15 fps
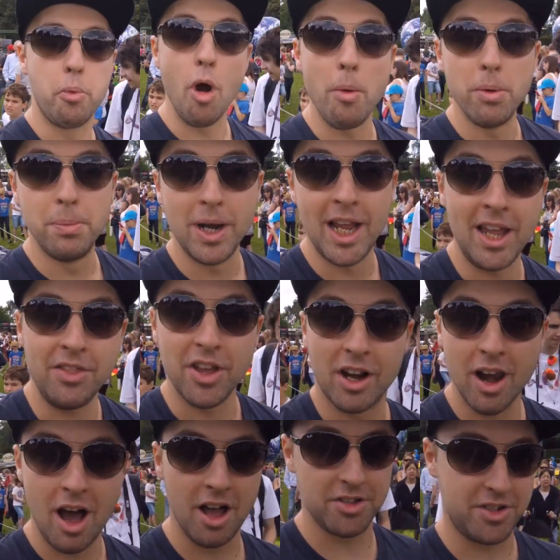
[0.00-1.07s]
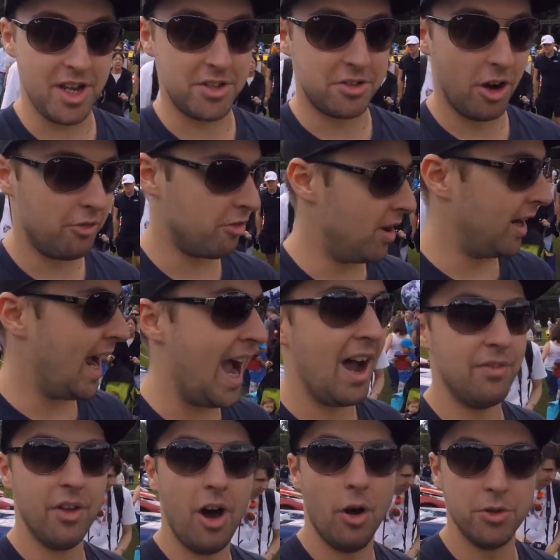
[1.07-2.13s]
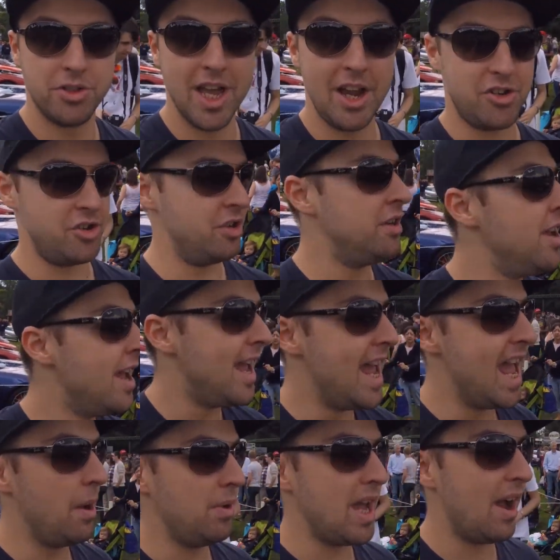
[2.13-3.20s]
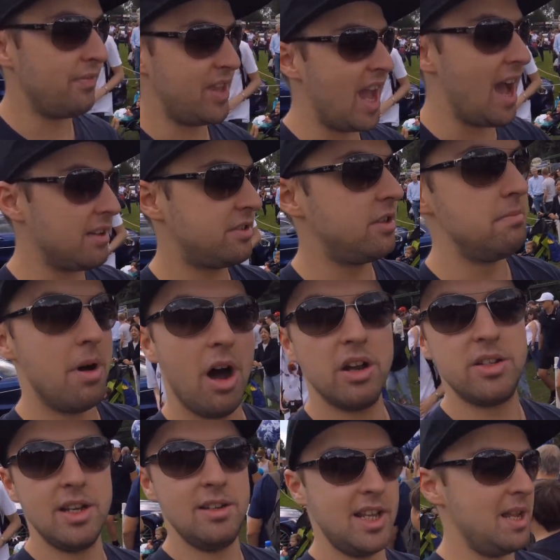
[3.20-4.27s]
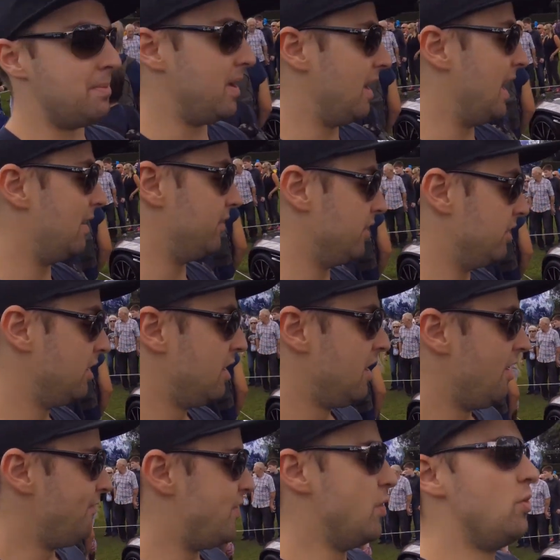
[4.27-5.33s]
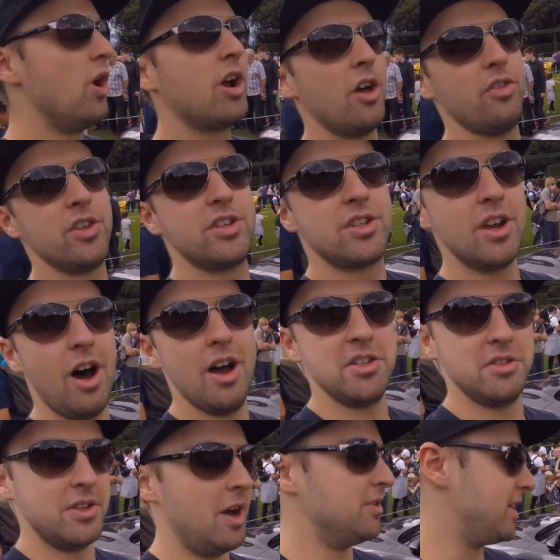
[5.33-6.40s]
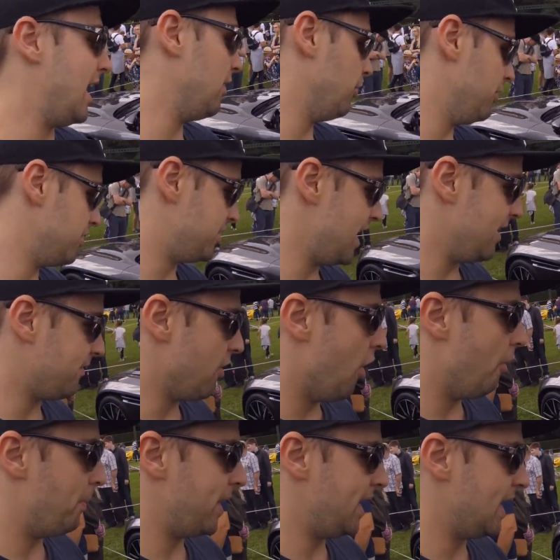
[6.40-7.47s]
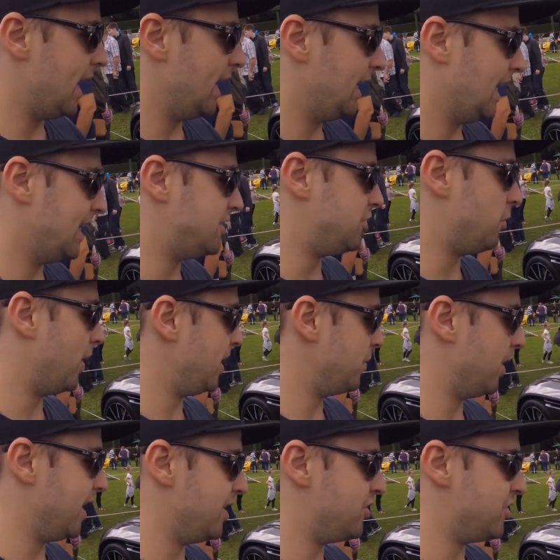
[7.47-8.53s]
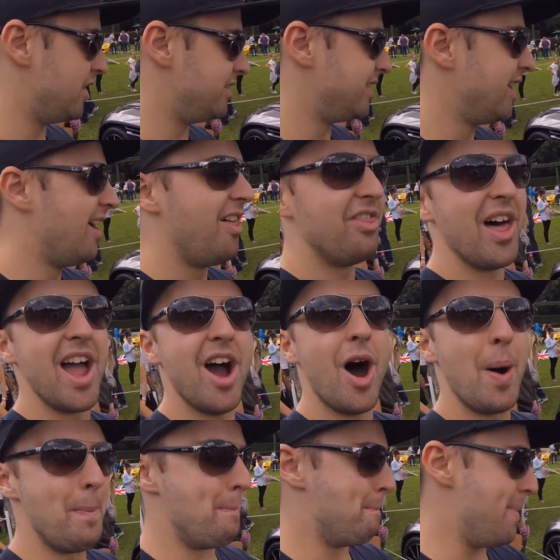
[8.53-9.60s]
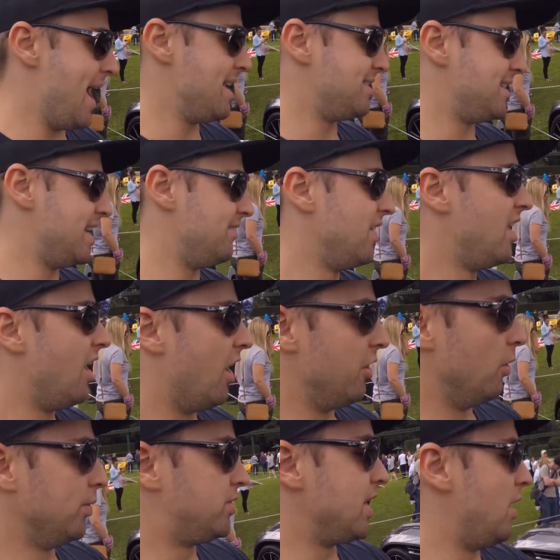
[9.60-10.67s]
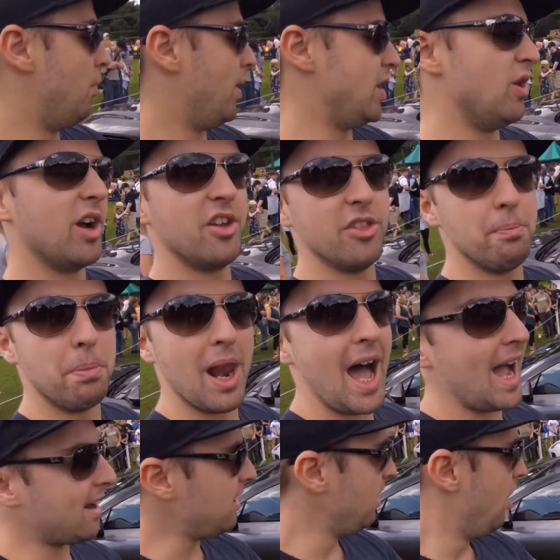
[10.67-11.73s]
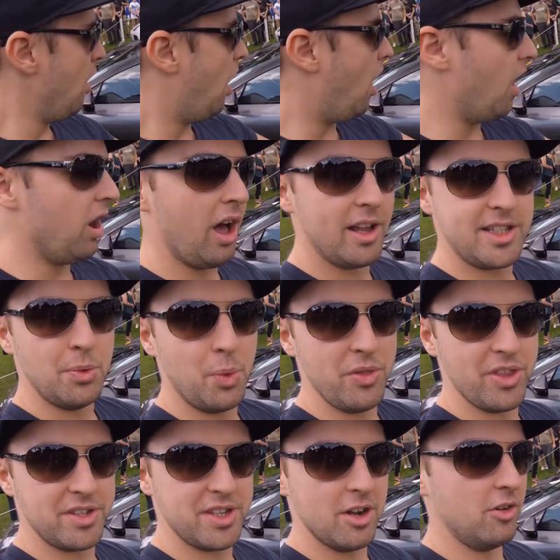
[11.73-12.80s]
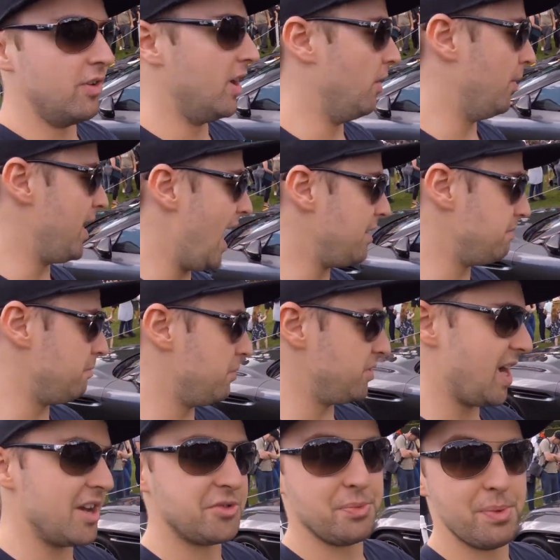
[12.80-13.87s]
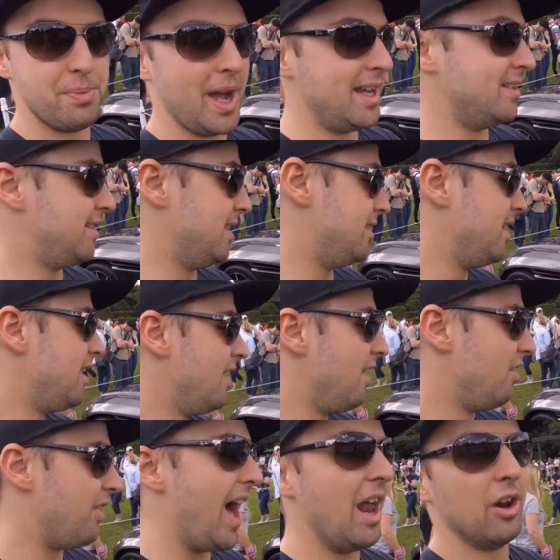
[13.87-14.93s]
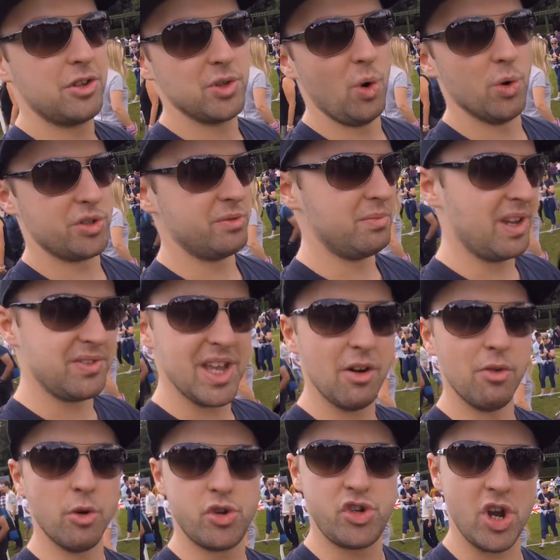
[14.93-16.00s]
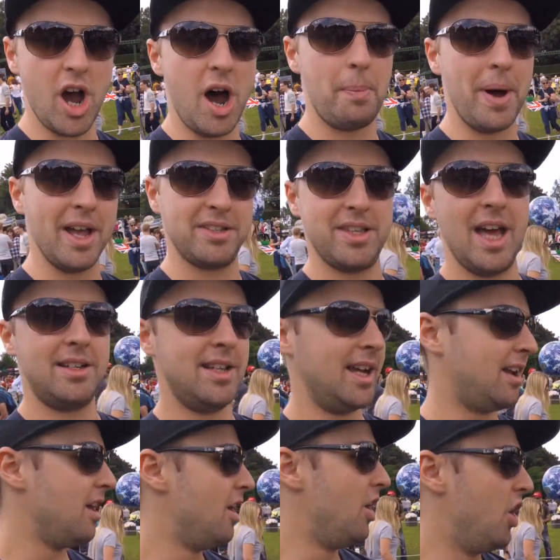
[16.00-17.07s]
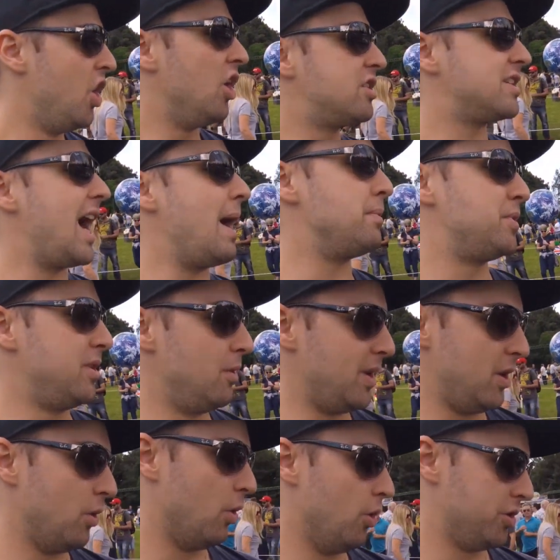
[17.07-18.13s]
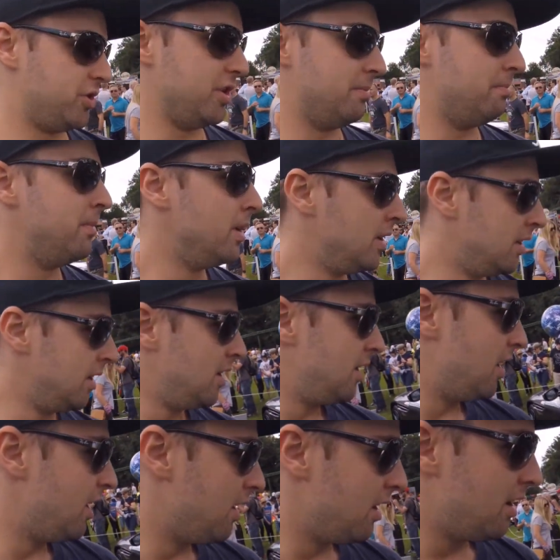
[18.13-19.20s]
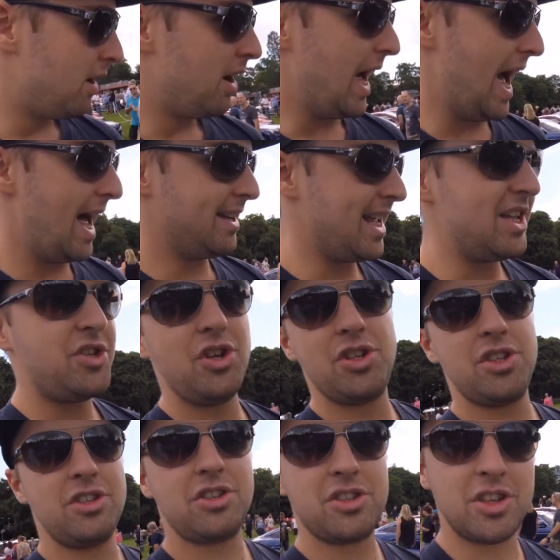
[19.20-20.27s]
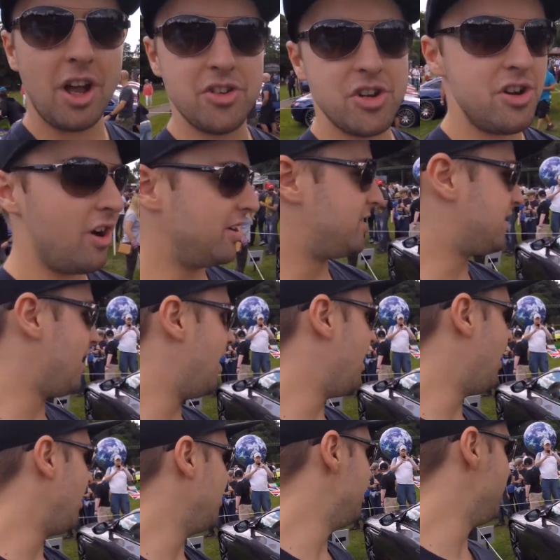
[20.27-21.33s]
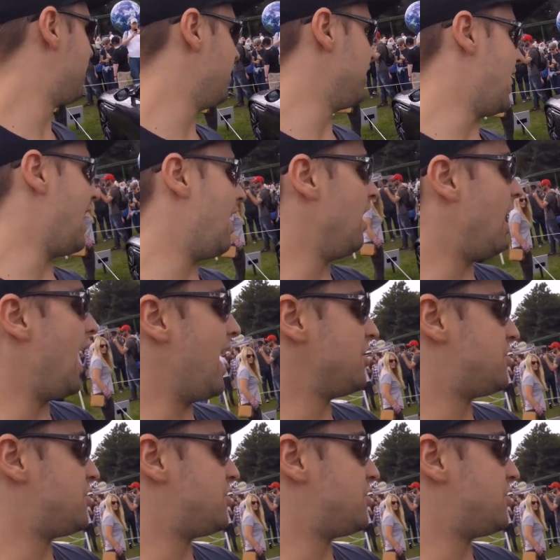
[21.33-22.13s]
Probably the classiest offering out of the whole section. Here we have the Aston Martin DB11. You look at the size of those alloys, they've got to be at least 21 inches. They are massive. And also, when you look at the black, highlighted with the silver, which hasn't been painted, that looks awesome. Gives it a real sharp aesthetic. Looks absolutely awesome. And it's just such a nice car. Look at that.